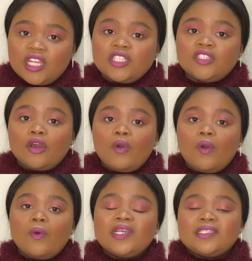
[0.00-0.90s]
It's
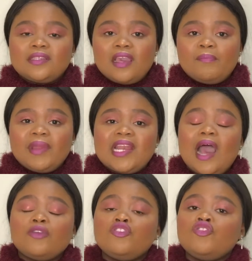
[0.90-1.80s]
always there, but
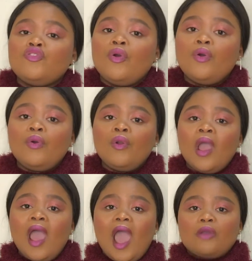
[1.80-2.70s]
now you know
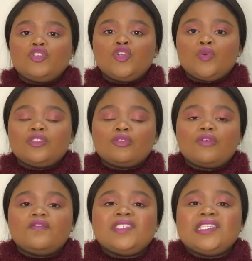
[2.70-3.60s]
how to sort
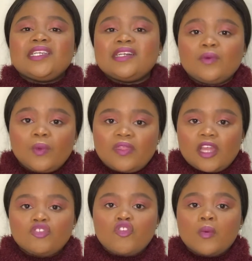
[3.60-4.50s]
of deal with
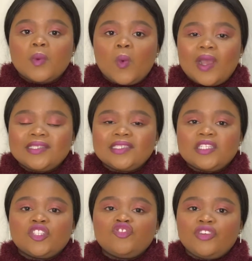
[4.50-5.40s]
that trauma once
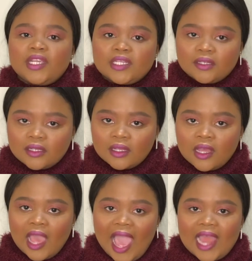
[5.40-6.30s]
it's triggered,
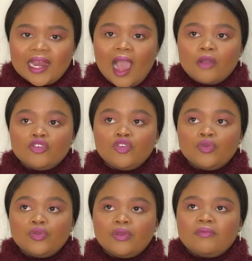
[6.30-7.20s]
and how you,
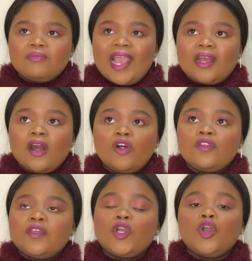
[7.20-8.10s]
like,
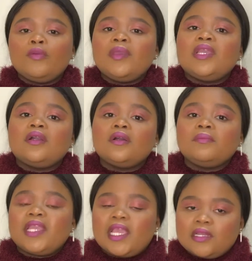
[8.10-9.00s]
healthy coping
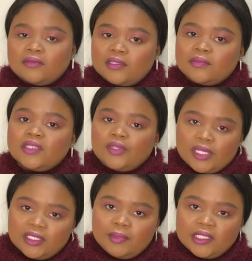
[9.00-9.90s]
mechanisms.
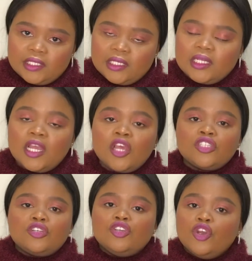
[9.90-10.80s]
Yes, basically.
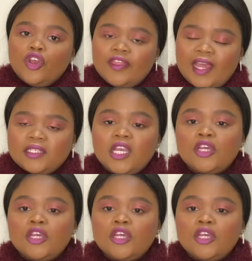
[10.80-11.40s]
So you learn that.